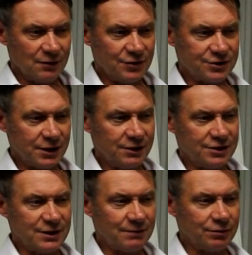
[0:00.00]
The second
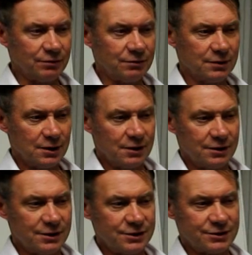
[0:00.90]
example
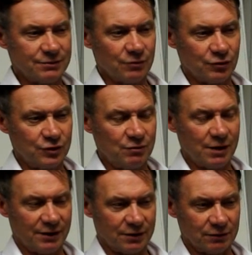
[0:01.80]
is more
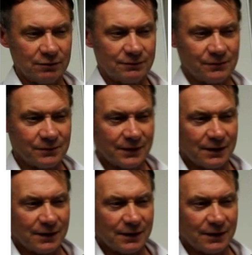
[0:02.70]
numerical.